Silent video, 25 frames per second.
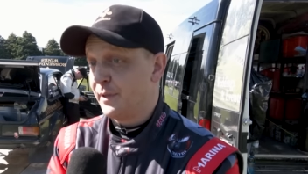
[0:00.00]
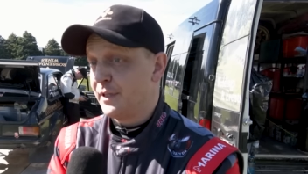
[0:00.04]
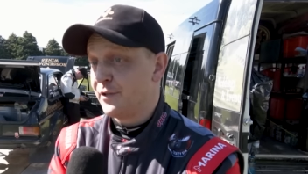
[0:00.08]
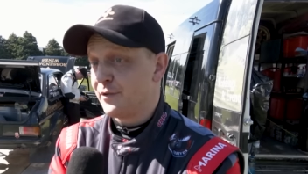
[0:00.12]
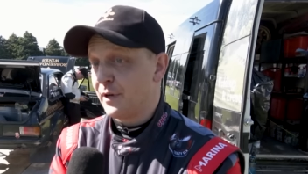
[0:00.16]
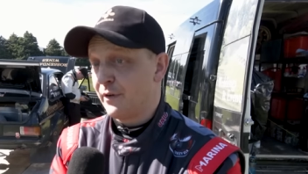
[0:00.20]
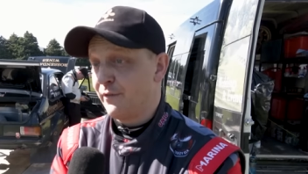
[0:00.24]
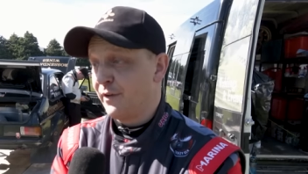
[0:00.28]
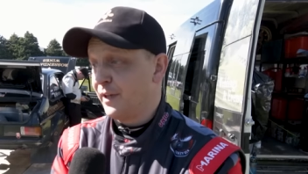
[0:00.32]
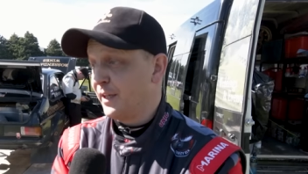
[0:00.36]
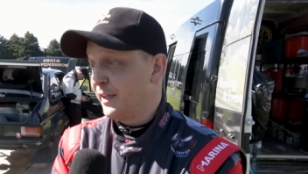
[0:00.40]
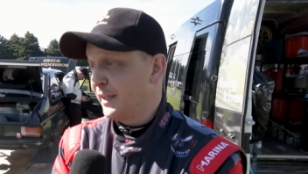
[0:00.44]
been
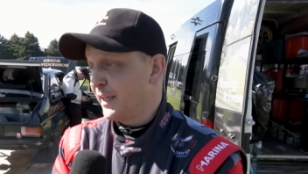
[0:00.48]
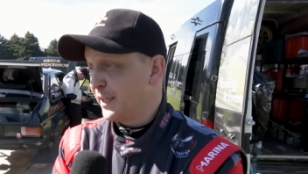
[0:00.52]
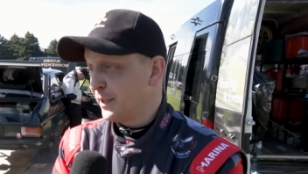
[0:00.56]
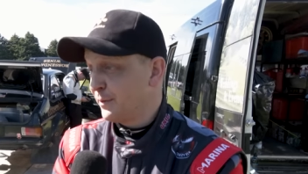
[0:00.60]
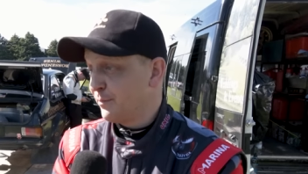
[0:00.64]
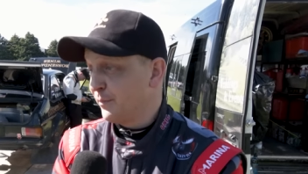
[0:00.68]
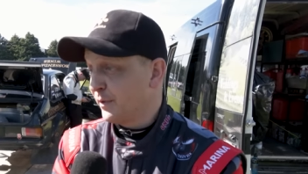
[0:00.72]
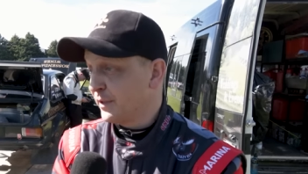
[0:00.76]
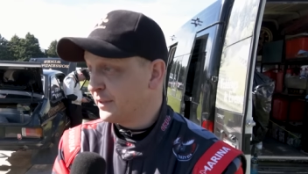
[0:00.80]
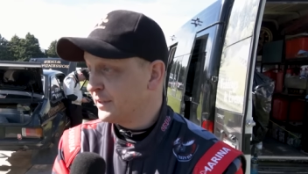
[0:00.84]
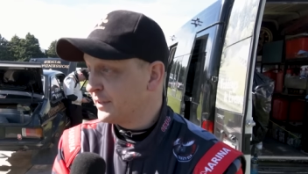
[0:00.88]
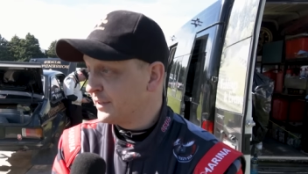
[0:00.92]
traveling
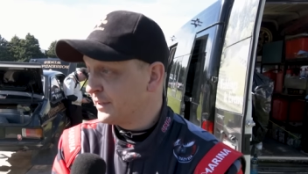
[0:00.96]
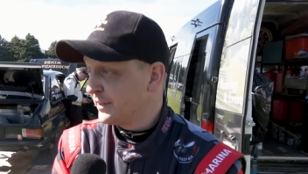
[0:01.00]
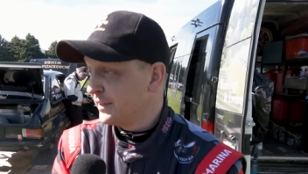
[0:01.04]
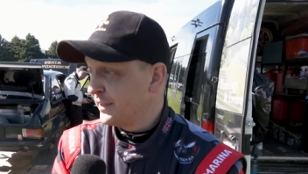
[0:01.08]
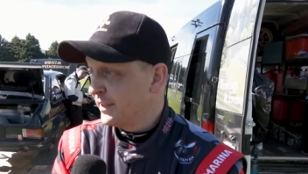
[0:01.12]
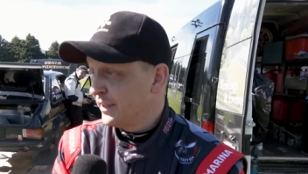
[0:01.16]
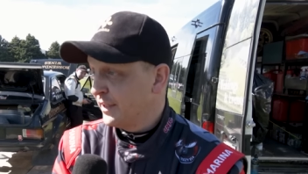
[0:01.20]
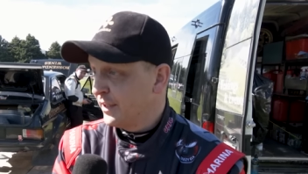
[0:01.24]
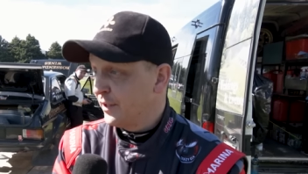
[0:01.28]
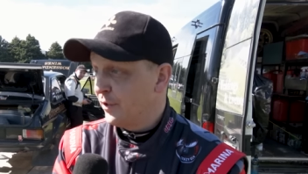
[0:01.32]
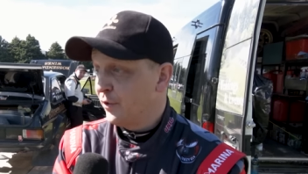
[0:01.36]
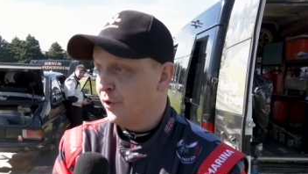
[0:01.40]
that much
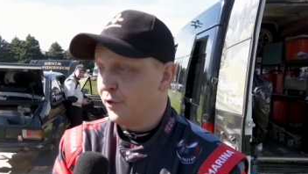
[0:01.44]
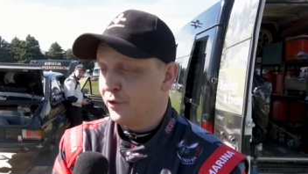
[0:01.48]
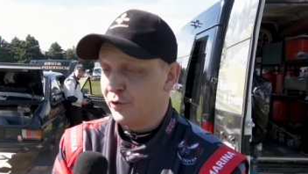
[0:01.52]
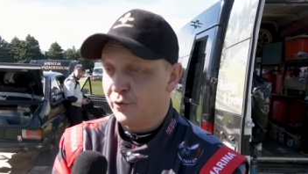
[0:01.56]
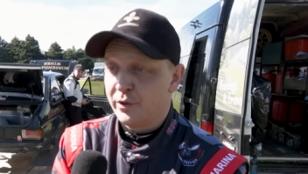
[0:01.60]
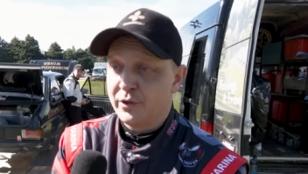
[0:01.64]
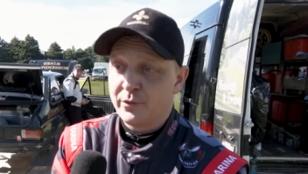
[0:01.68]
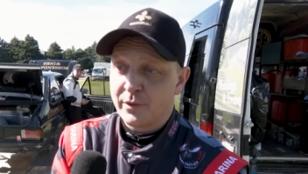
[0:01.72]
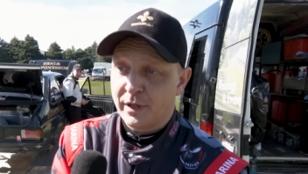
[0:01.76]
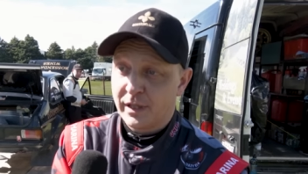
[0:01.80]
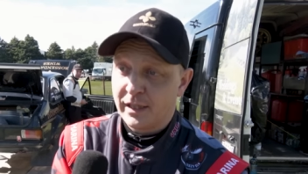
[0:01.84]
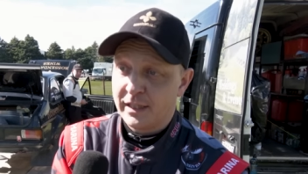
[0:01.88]
or
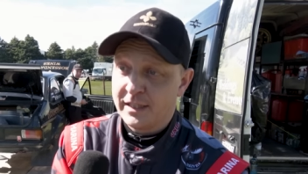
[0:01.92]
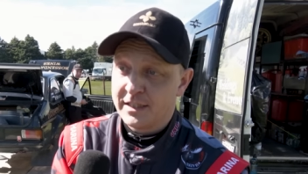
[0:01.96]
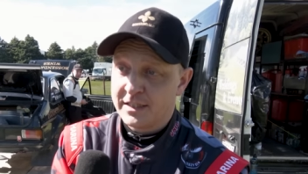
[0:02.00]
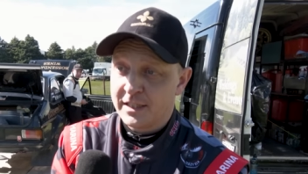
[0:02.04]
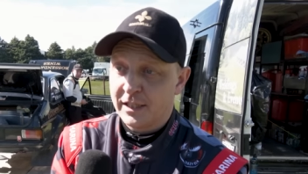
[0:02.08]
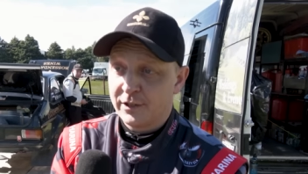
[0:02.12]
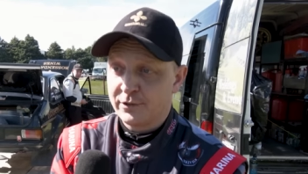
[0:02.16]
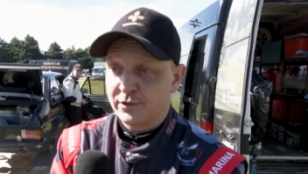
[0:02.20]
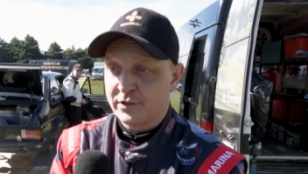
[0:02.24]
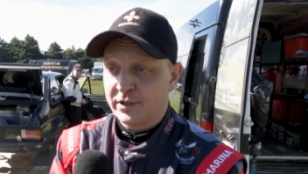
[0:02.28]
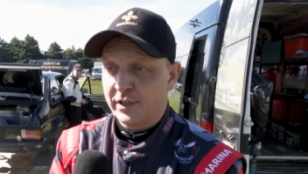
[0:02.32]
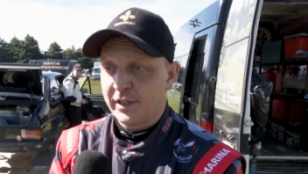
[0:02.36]
doing rallies
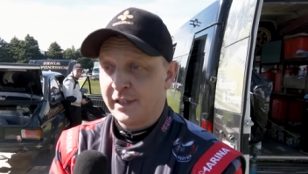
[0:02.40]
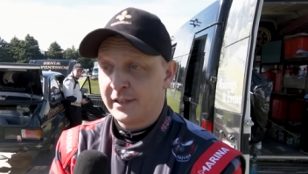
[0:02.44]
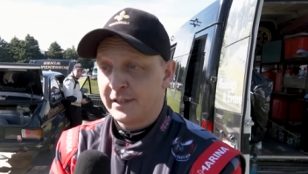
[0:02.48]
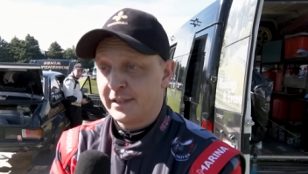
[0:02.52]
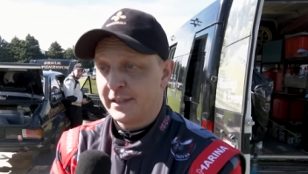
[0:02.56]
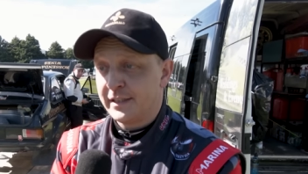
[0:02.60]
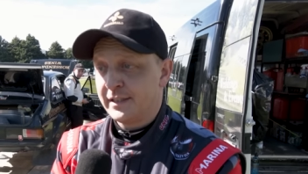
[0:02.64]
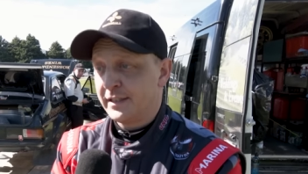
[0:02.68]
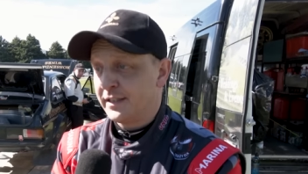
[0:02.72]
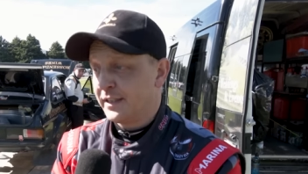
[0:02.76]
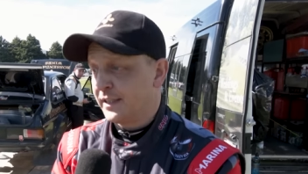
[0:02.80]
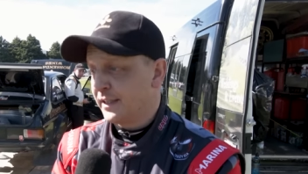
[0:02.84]
outside,
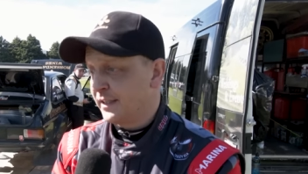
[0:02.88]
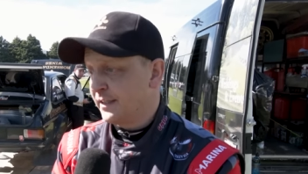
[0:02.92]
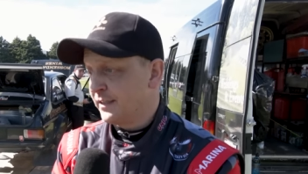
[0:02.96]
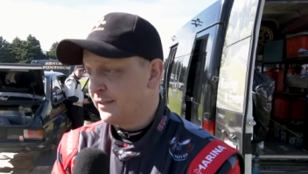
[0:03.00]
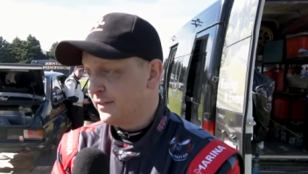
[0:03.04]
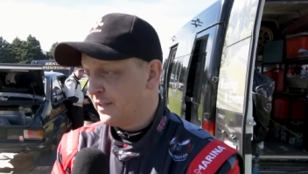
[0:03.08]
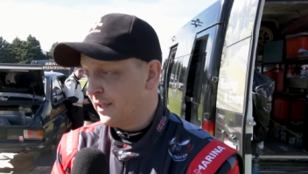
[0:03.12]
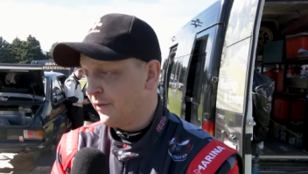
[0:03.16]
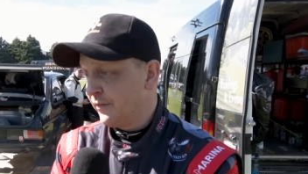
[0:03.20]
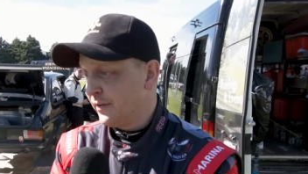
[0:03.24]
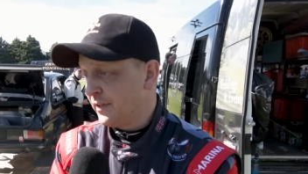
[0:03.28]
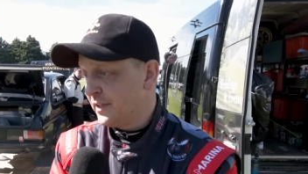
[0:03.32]
and uh,
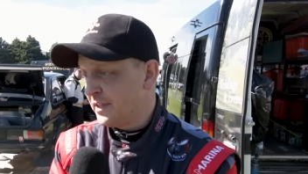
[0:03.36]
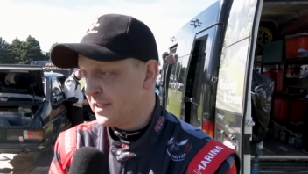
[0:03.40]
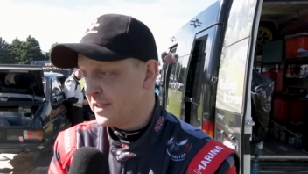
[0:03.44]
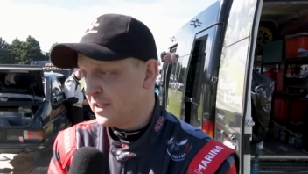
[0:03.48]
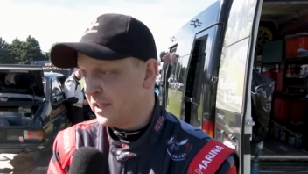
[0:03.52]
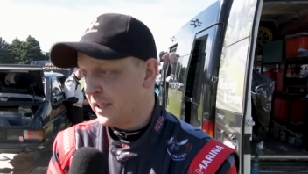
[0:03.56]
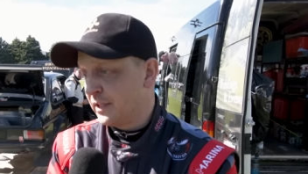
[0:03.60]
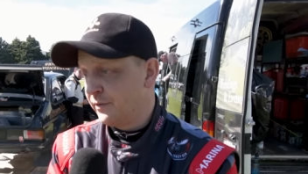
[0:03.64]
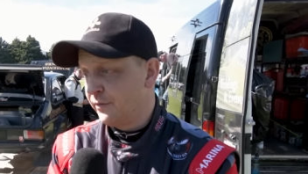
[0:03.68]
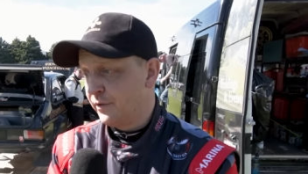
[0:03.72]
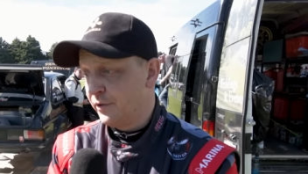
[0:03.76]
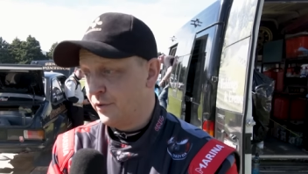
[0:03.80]
everything is
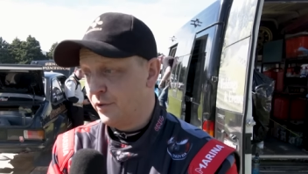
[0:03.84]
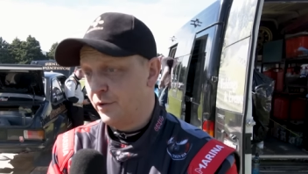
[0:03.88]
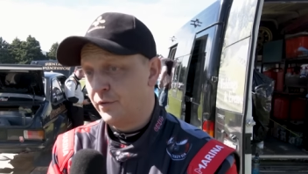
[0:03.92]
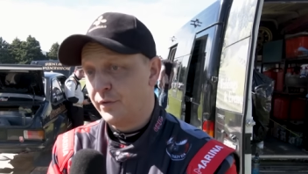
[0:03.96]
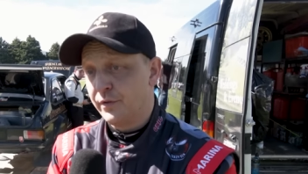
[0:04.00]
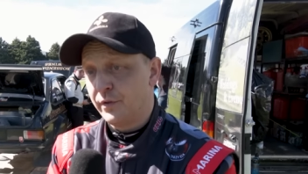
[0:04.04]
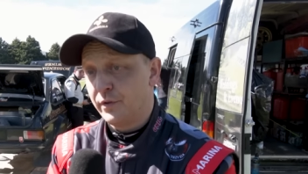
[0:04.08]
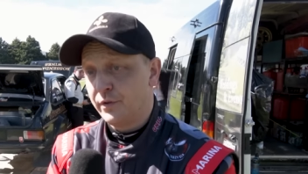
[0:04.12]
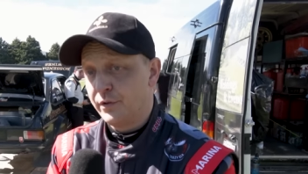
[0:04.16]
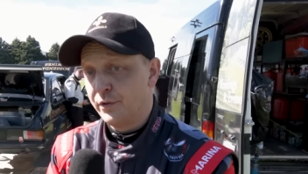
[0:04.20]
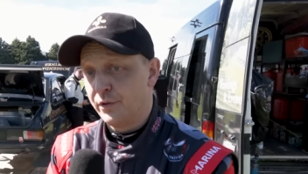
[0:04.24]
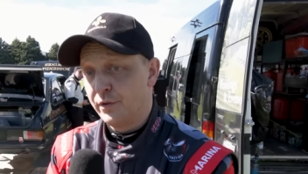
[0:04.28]
kind of new
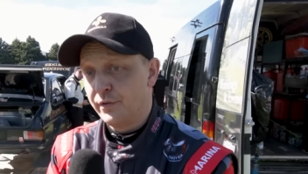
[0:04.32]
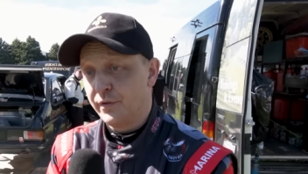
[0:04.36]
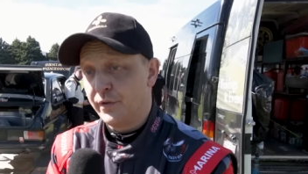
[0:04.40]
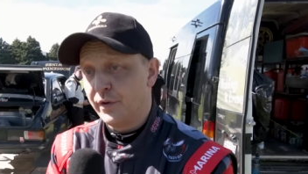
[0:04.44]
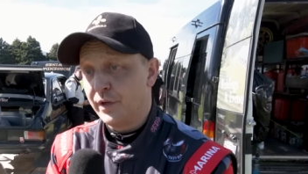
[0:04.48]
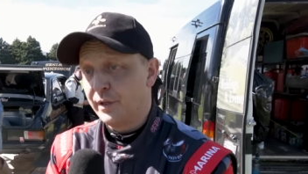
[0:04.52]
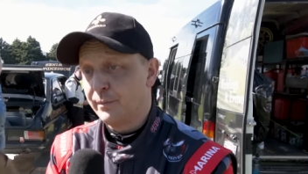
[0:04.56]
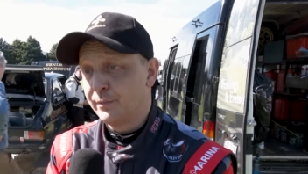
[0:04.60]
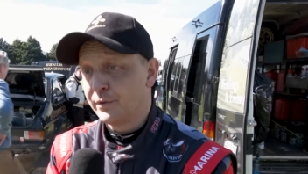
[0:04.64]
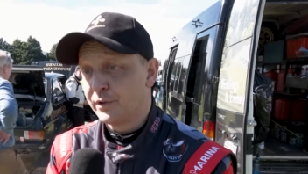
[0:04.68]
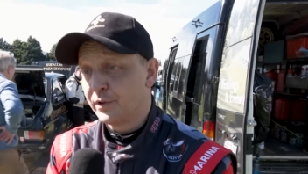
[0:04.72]
for new for him.